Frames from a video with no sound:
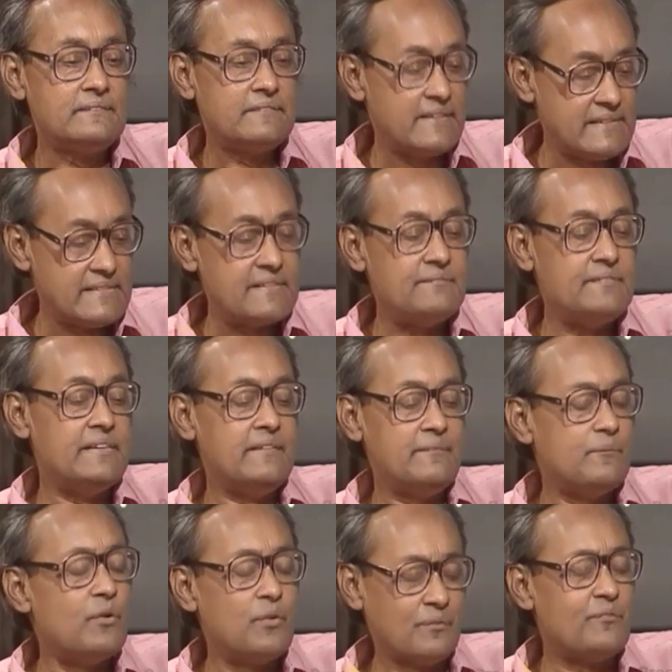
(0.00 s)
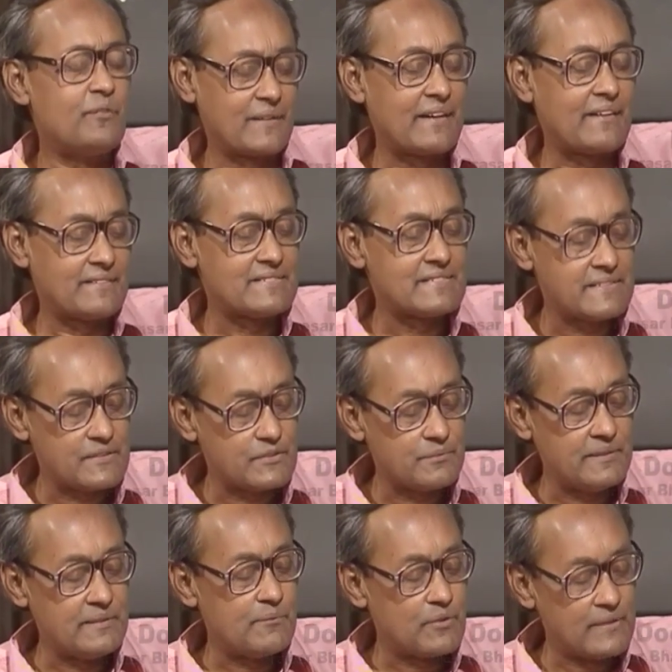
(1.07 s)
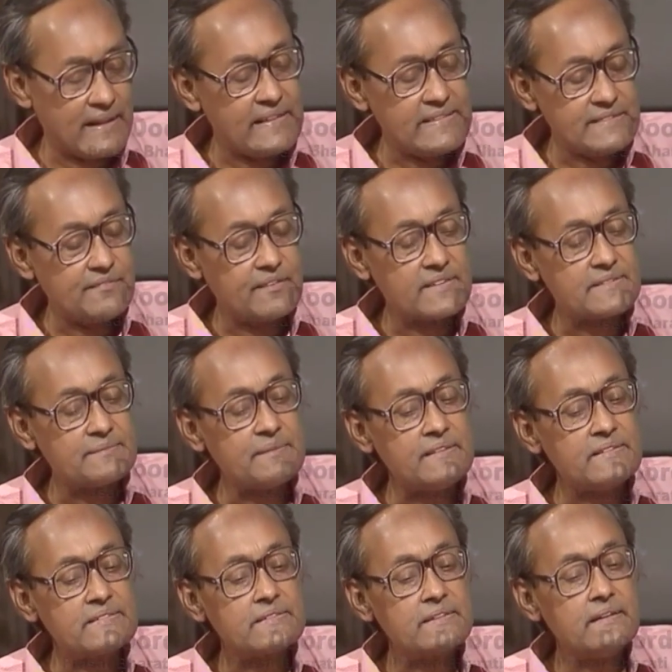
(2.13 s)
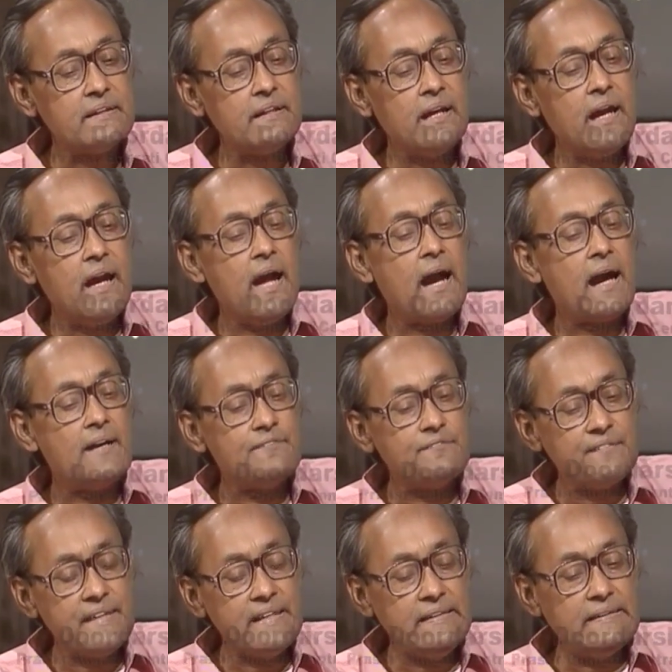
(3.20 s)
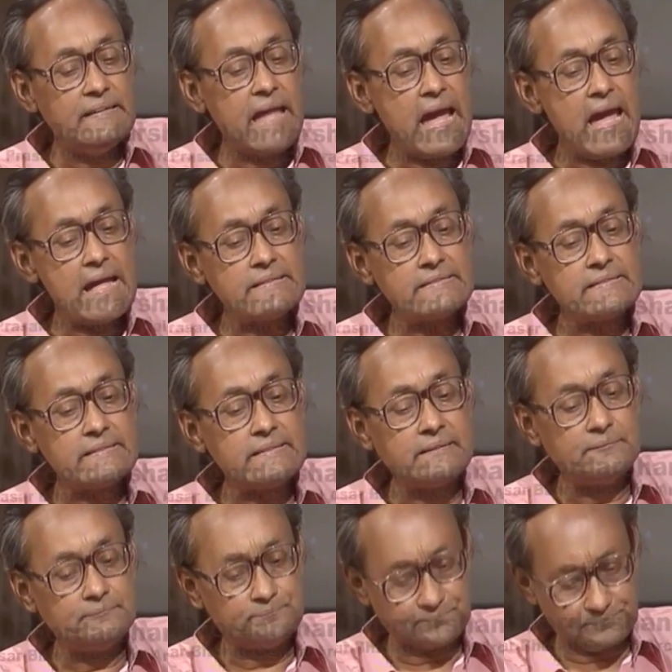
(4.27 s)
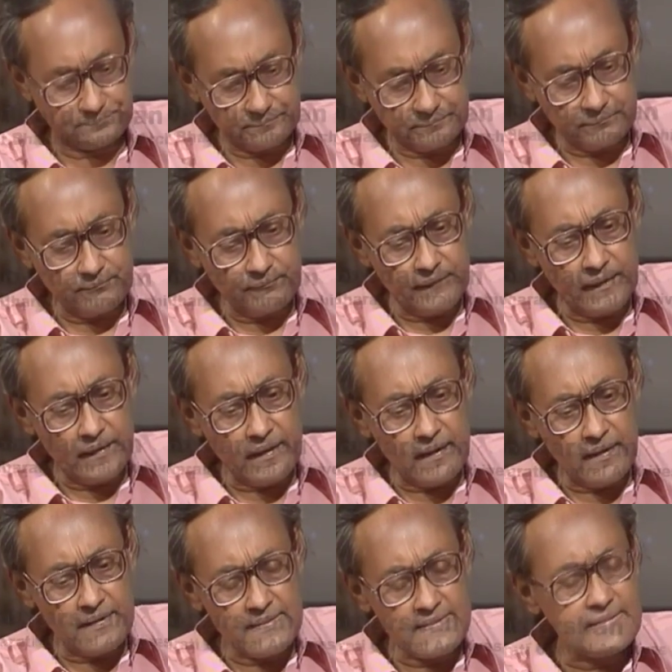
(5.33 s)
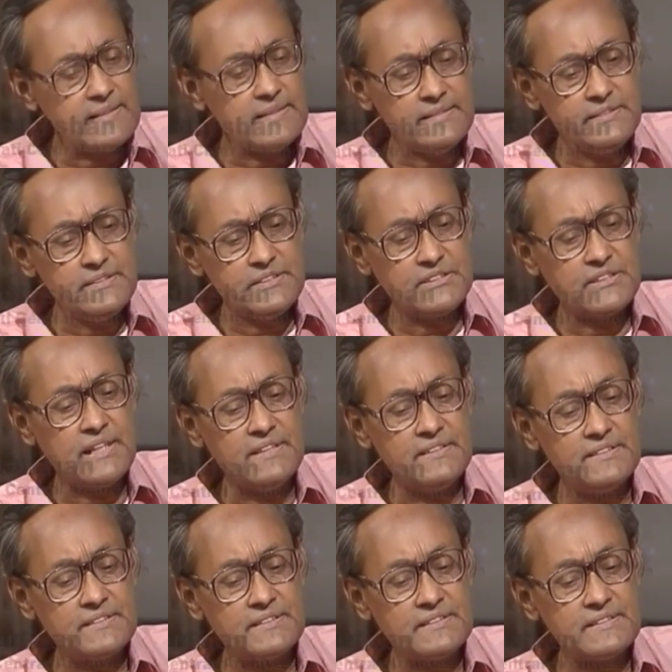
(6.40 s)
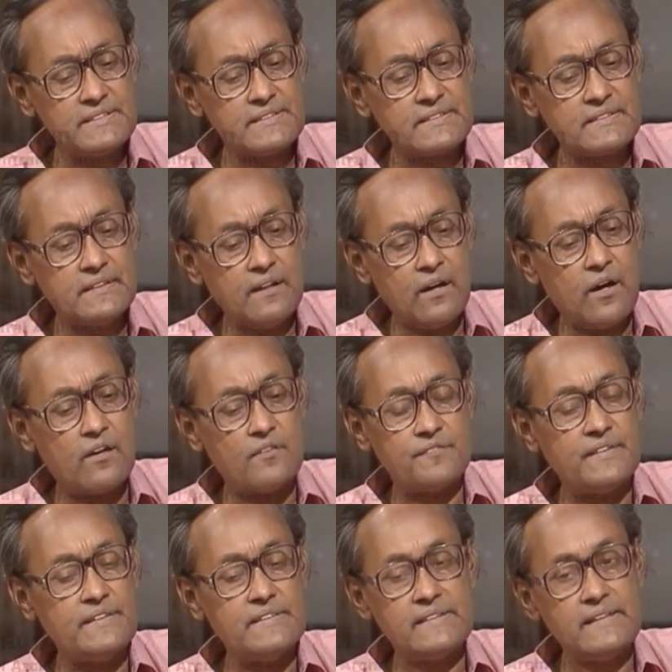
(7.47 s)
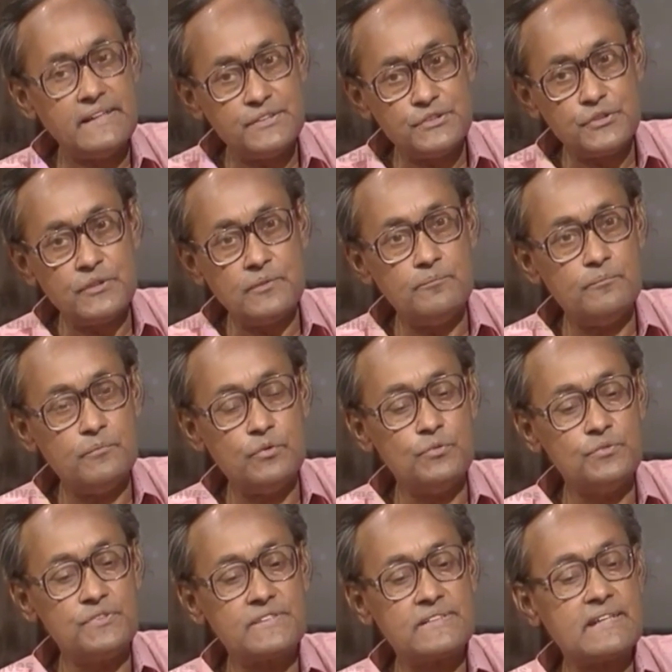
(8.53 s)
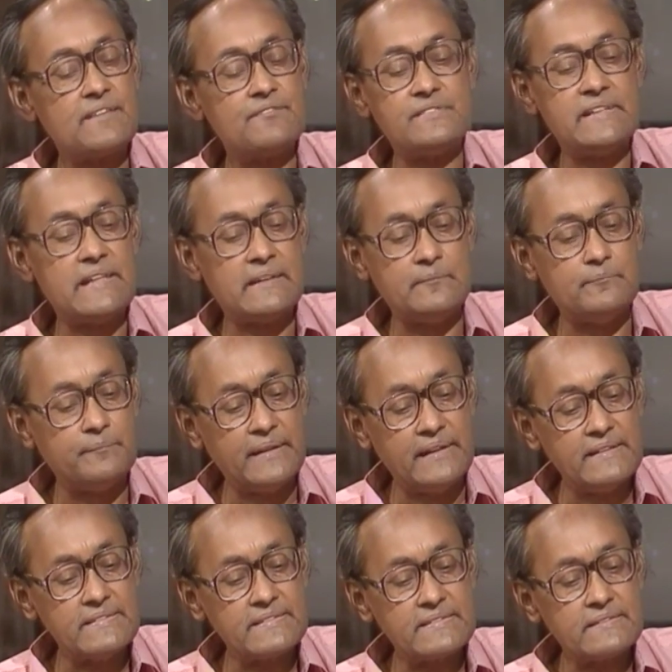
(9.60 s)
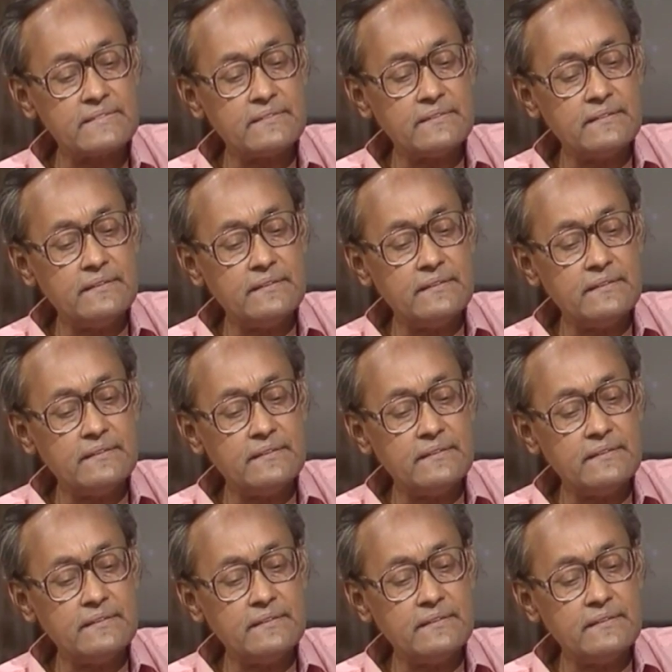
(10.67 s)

relatively more, what I consider to be the more negative aspects, I feel that uh, certain changes of intellectual moods have taken place,